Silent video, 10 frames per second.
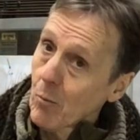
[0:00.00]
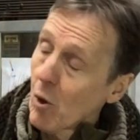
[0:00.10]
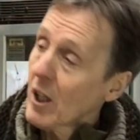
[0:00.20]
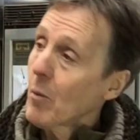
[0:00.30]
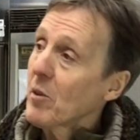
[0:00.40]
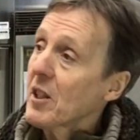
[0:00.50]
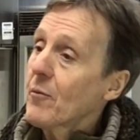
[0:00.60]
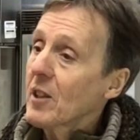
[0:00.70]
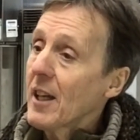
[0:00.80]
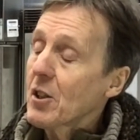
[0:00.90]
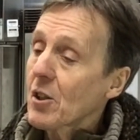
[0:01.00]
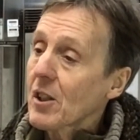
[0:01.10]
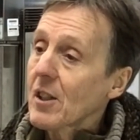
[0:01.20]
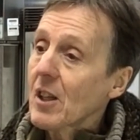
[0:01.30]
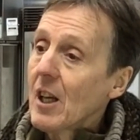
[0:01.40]
And I'm working with different
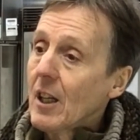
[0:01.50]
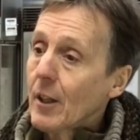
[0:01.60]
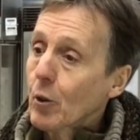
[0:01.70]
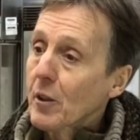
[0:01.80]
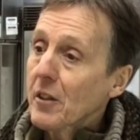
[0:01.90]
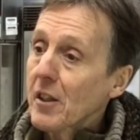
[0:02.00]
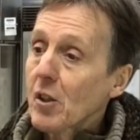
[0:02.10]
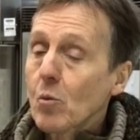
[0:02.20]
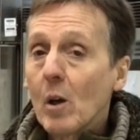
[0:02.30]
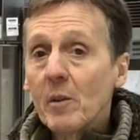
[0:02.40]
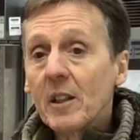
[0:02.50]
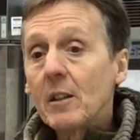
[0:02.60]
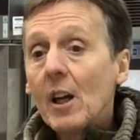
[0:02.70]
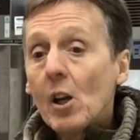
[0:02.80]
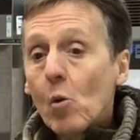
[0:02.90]
agencies and organisations where we
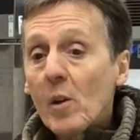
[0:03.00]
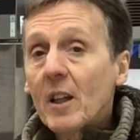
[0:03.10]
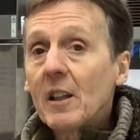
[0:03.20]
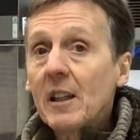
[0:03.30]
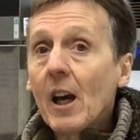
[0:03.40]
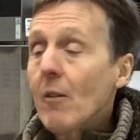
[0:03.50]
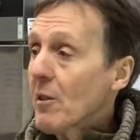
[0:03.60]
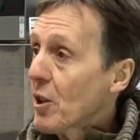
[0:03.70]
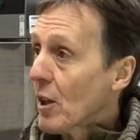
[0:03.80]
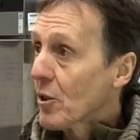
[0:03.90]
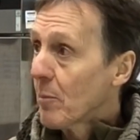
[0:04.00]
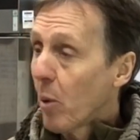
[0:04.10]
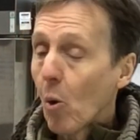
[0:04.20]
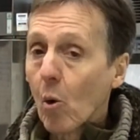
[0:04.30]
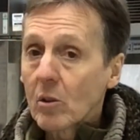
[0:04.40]
can encourage a
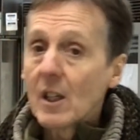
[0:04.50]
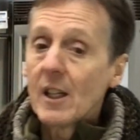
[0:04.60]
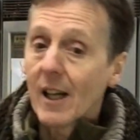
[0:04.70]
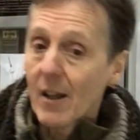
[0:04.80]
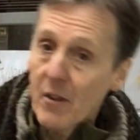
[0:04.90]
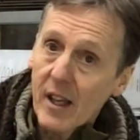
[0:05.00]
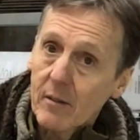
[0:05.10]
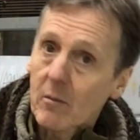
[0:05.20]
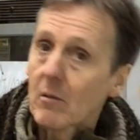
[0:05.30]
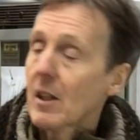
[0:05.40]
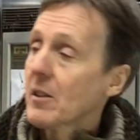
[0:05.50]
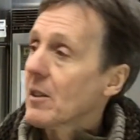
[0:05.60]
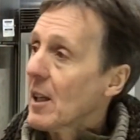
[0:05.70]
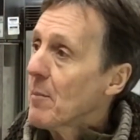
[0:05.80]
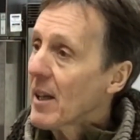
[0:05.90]
support and then, as I
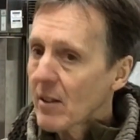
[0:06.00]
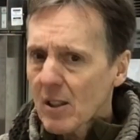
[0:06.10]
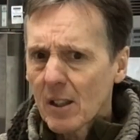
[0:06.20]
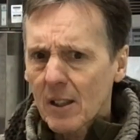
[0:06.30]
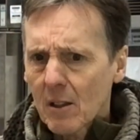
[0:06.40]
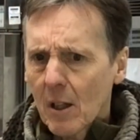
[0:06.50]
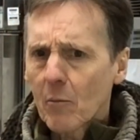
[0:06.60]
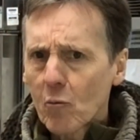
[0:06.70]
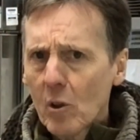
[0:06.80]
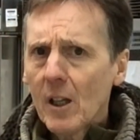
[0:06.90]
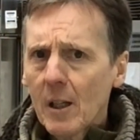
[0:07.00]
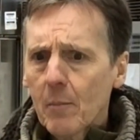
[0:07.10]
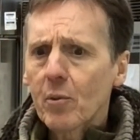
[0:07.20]
say, make this a really